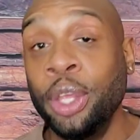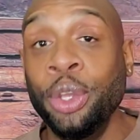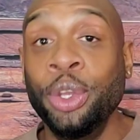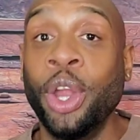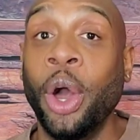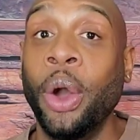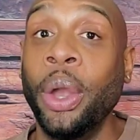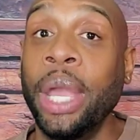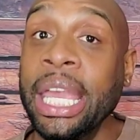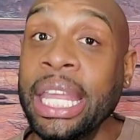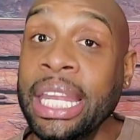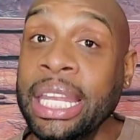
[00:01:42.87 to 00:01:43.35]

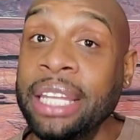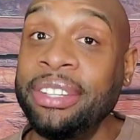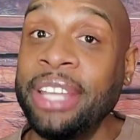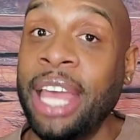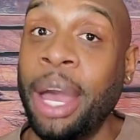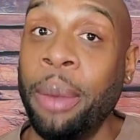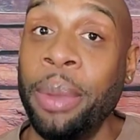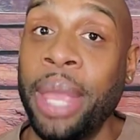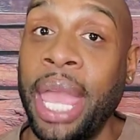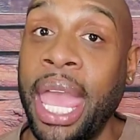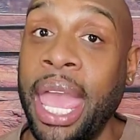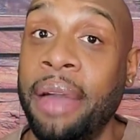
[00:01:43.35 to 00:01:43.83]
You know,
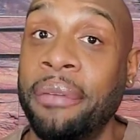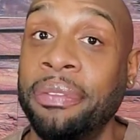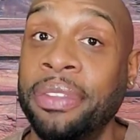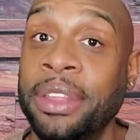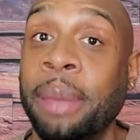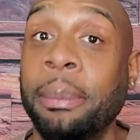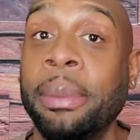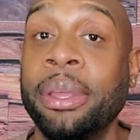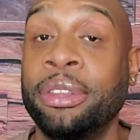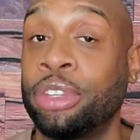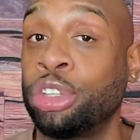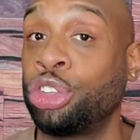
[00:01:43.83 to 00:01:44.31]
anytime we have
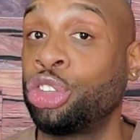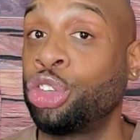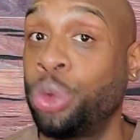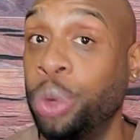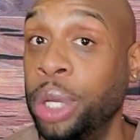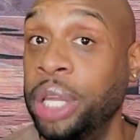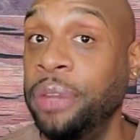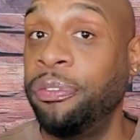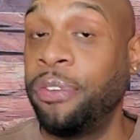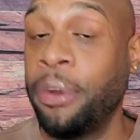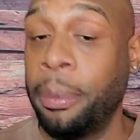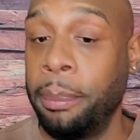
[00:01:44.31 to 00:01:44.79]
them, it's a
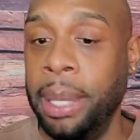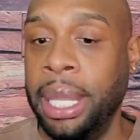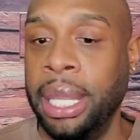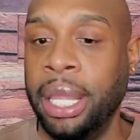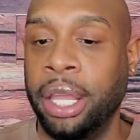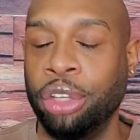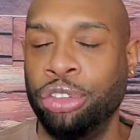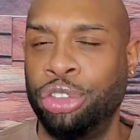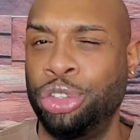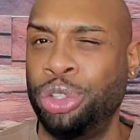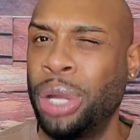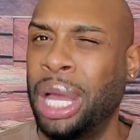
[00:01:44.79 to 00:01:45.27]
treat for me
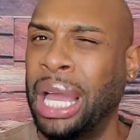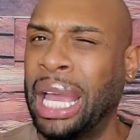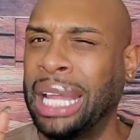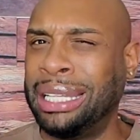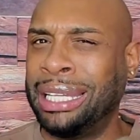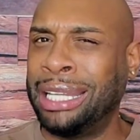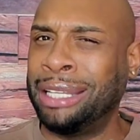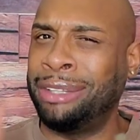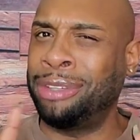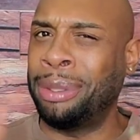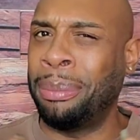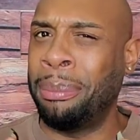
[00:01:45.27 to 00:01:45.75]
because, you know, I
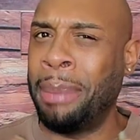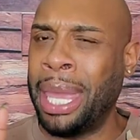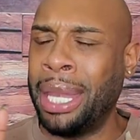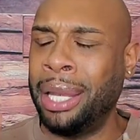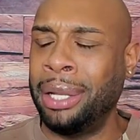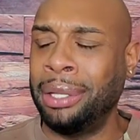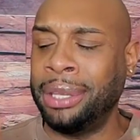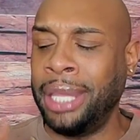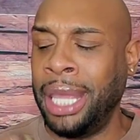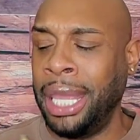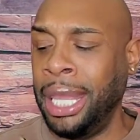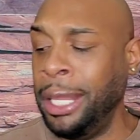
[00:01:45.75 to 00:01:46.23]
got that
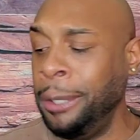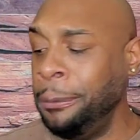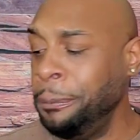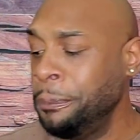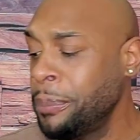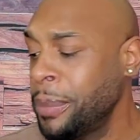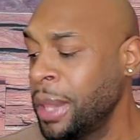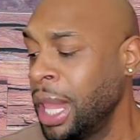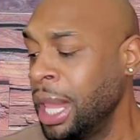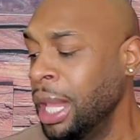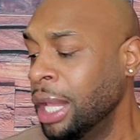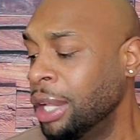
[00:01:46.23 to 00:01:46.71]
tomato
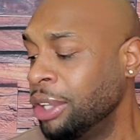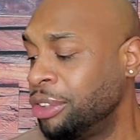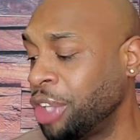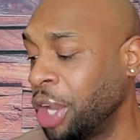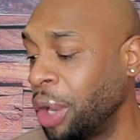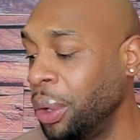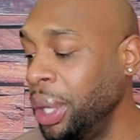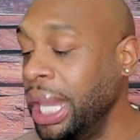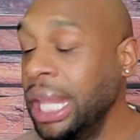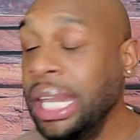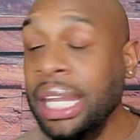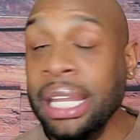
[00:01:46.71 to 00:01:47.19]
thing.
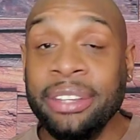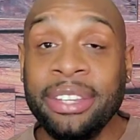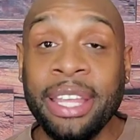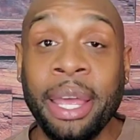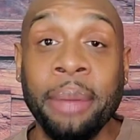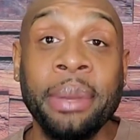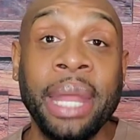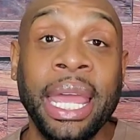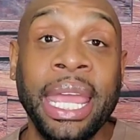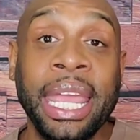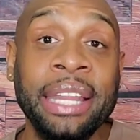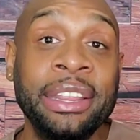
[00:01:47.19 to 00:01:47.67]
So
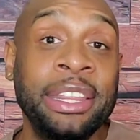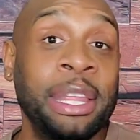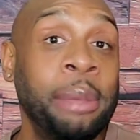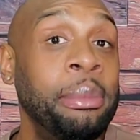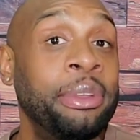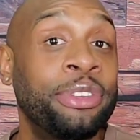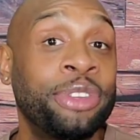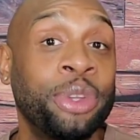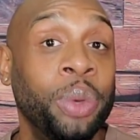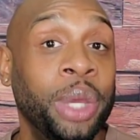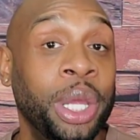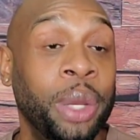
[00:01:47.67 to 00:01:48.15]
anytime I eat
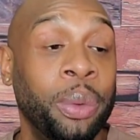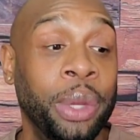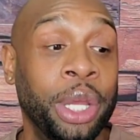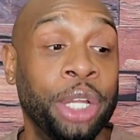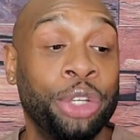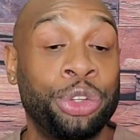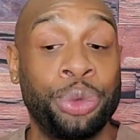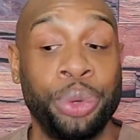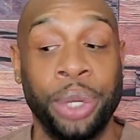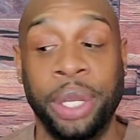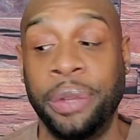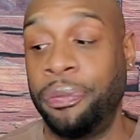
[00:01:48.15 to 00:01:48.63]
them, it's a real,
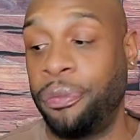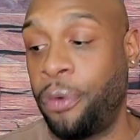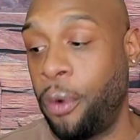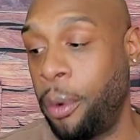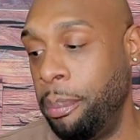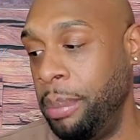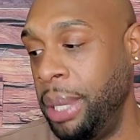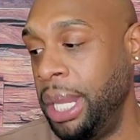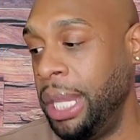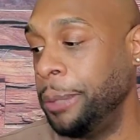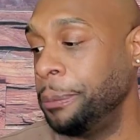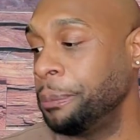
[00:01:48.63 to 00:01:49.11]
real treat
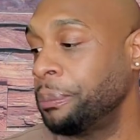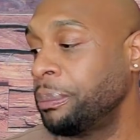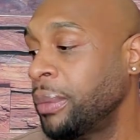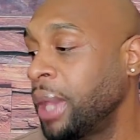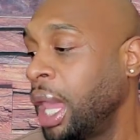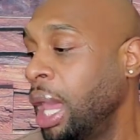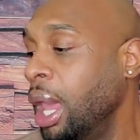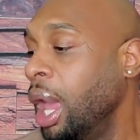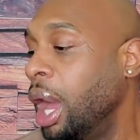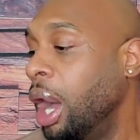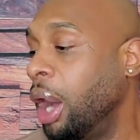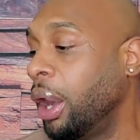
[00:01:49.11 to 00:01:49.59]
for me.
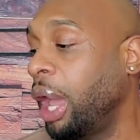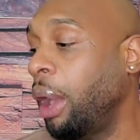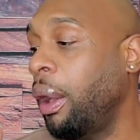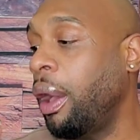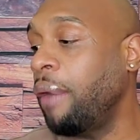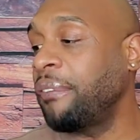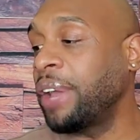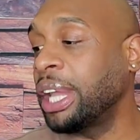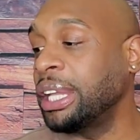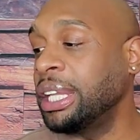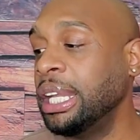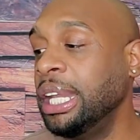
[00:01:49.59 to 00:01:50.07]
Okay,
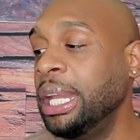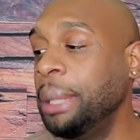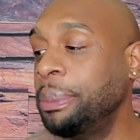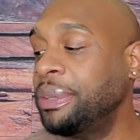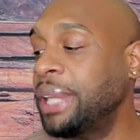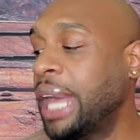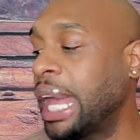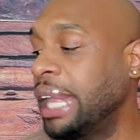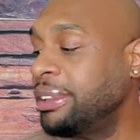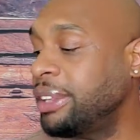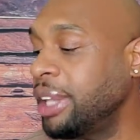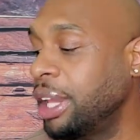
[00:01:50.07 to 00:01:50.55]
I've got the
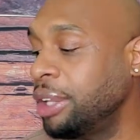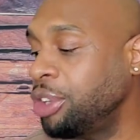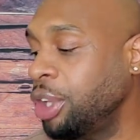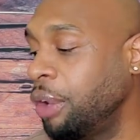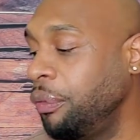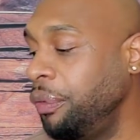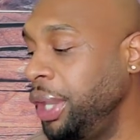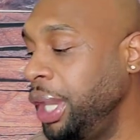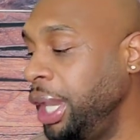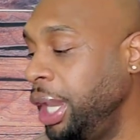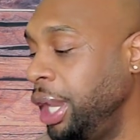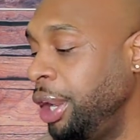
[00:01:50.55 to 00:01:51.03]
LLIPS hot sauce
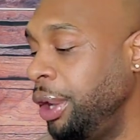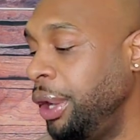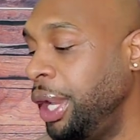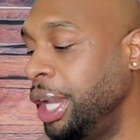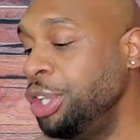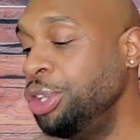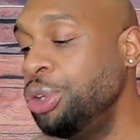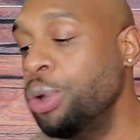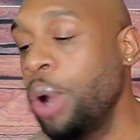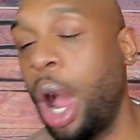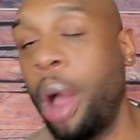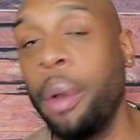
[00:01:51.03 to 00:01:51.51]
over here,
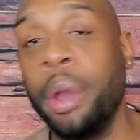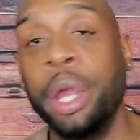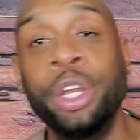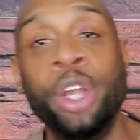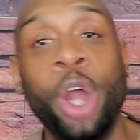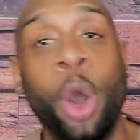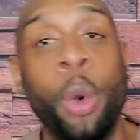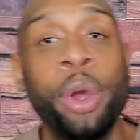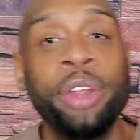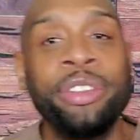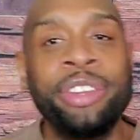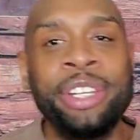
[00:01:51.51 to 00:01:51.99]
and you
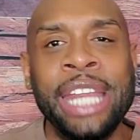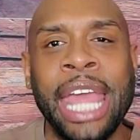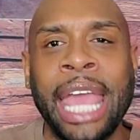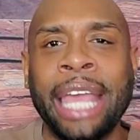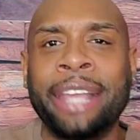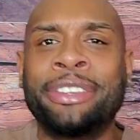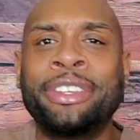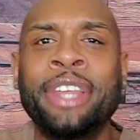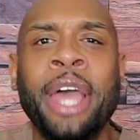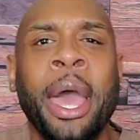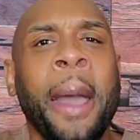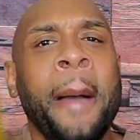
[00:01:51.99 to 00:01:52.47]
already know what's
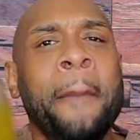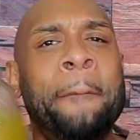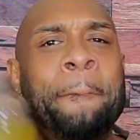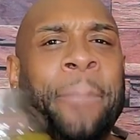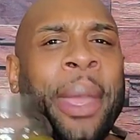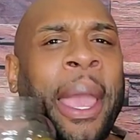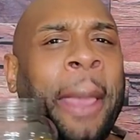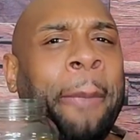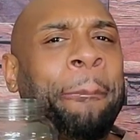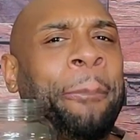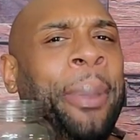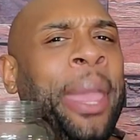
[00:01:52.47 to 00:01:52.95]
next.
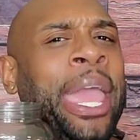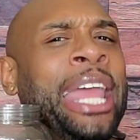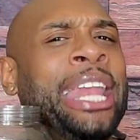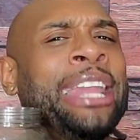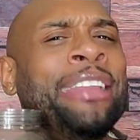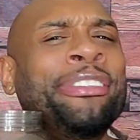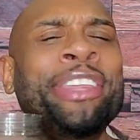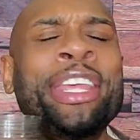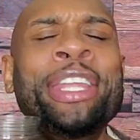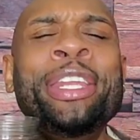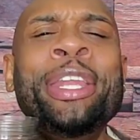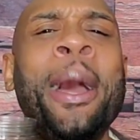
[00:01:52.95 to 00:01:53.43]
Big
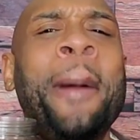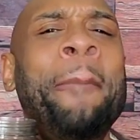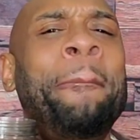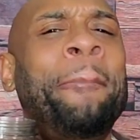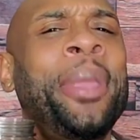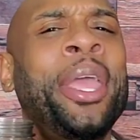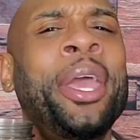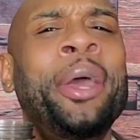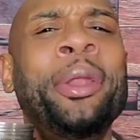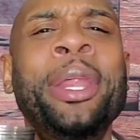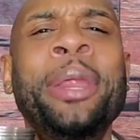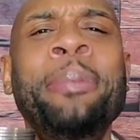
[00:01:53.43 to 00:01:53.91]
Ben is in the
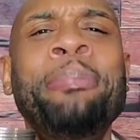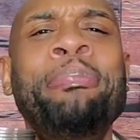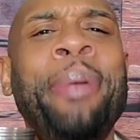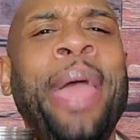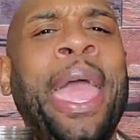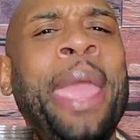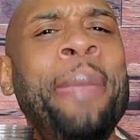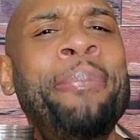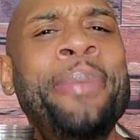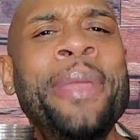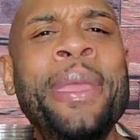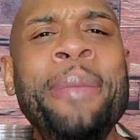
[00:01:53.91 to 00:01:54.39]
building,
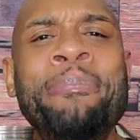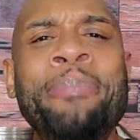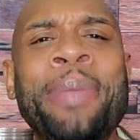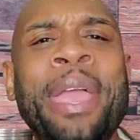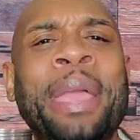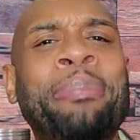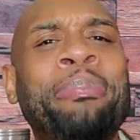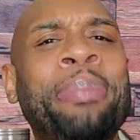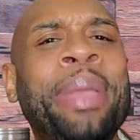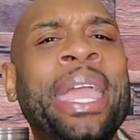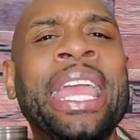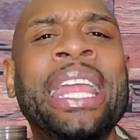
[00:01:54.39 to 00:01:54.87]
baby.
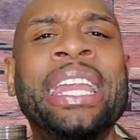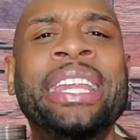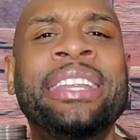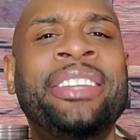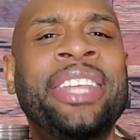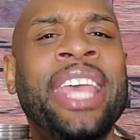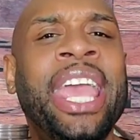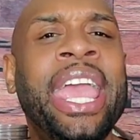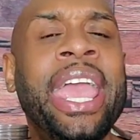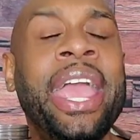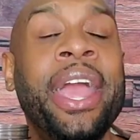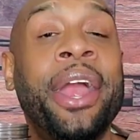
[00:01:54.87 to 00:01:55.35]
Big Ben
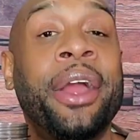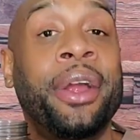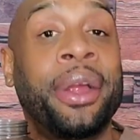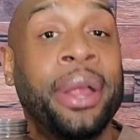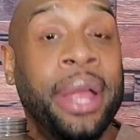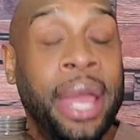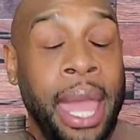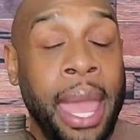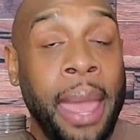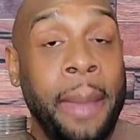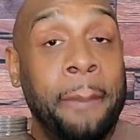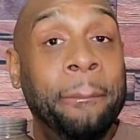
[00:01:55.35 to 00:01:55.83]
is here.
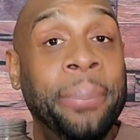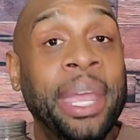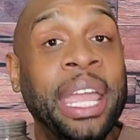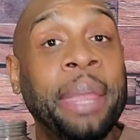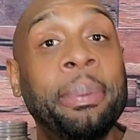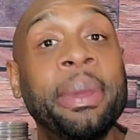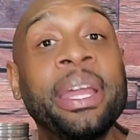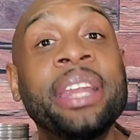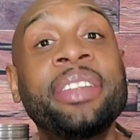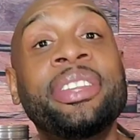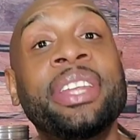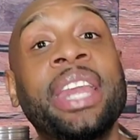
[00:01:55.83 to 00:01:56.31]

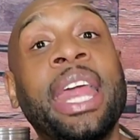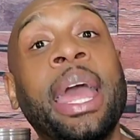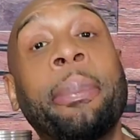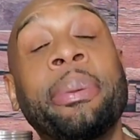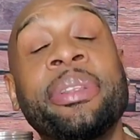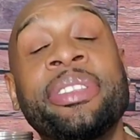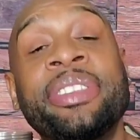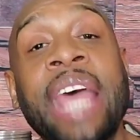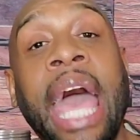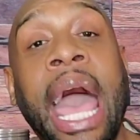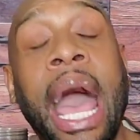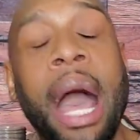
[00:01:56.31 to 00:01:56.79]
Big Ben is in to
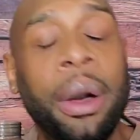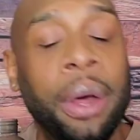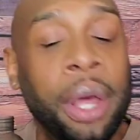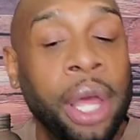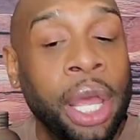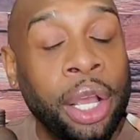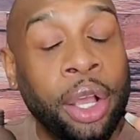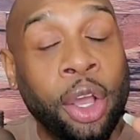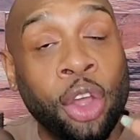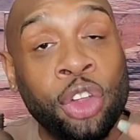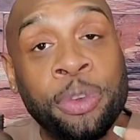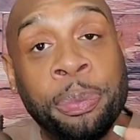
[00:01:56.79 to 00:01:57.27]
help us out.
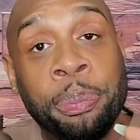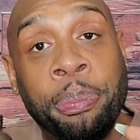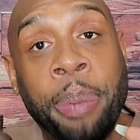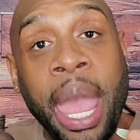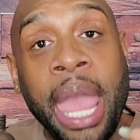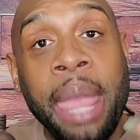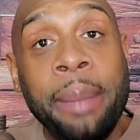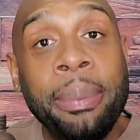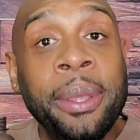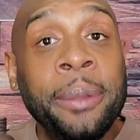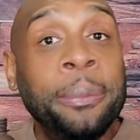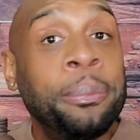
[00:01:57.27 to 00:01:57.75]
Because,
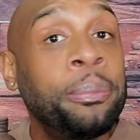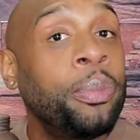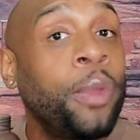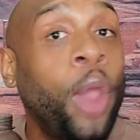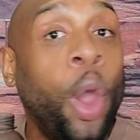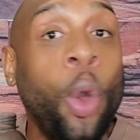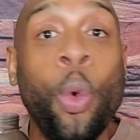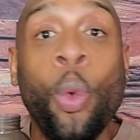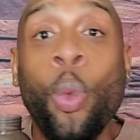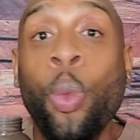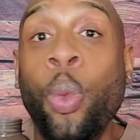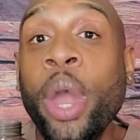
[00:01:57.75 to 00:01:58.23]
baby,
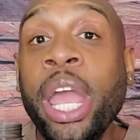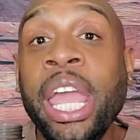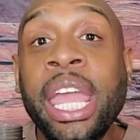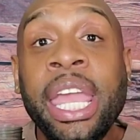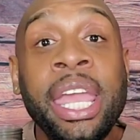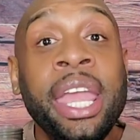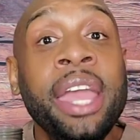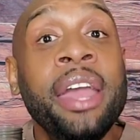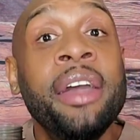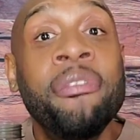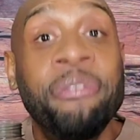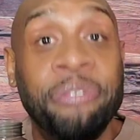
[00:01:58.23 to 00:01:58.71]

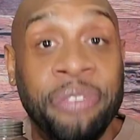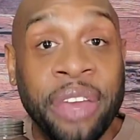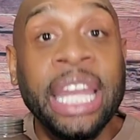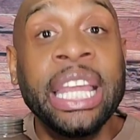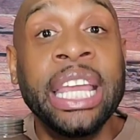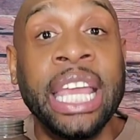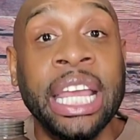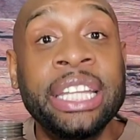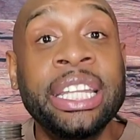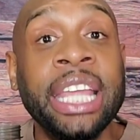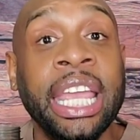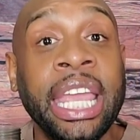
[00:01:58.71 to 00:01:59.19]
we
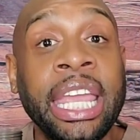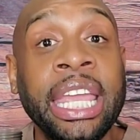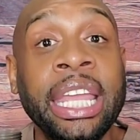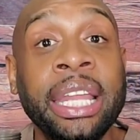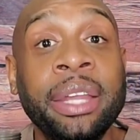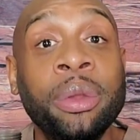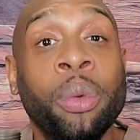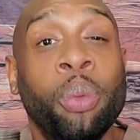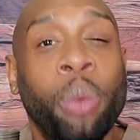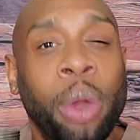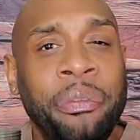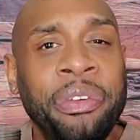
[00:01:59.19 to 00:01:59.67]
finna get to
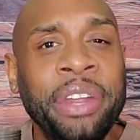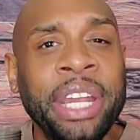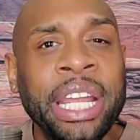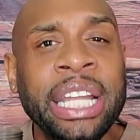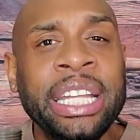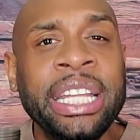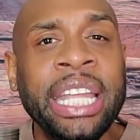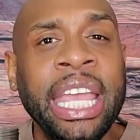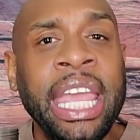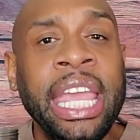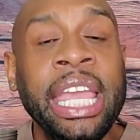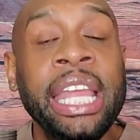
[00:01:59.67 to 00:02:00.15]
eating. we finna
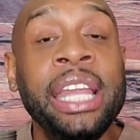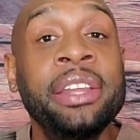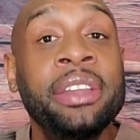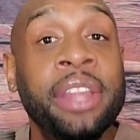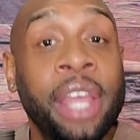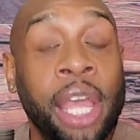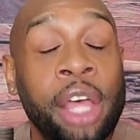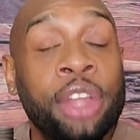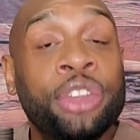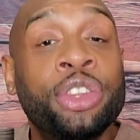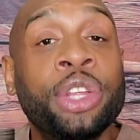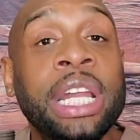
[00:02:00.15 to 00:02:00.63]
get to
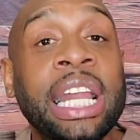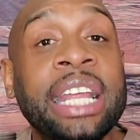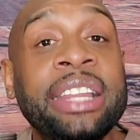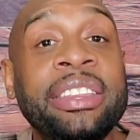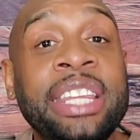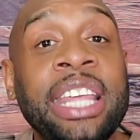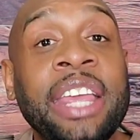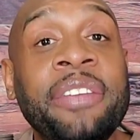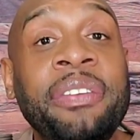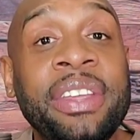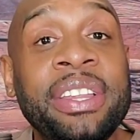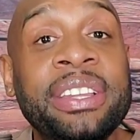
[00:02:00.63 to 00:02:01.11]
eating. So
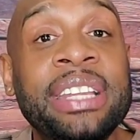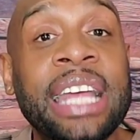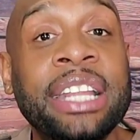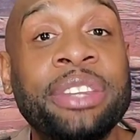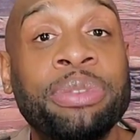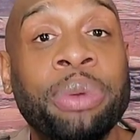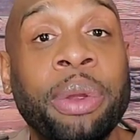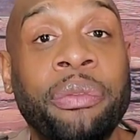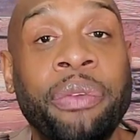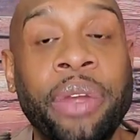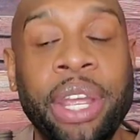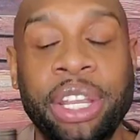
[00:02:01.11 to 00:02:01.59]
let's see if he's
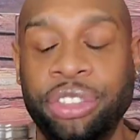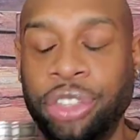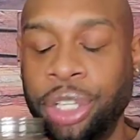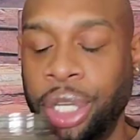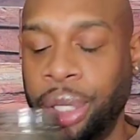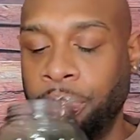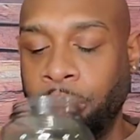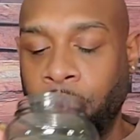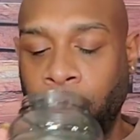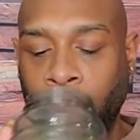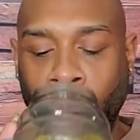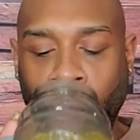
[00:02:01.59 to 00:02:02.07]
got some
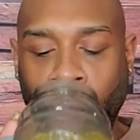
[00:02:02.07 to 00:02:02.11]
refreshing.